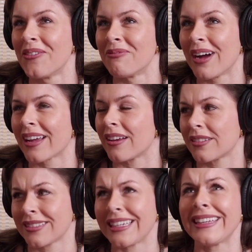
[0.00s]
My God.
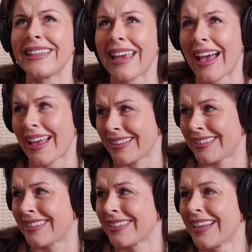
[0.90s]
Yes.
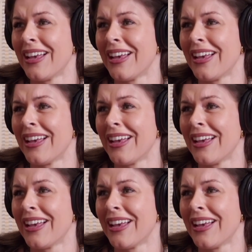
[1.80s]
Ew.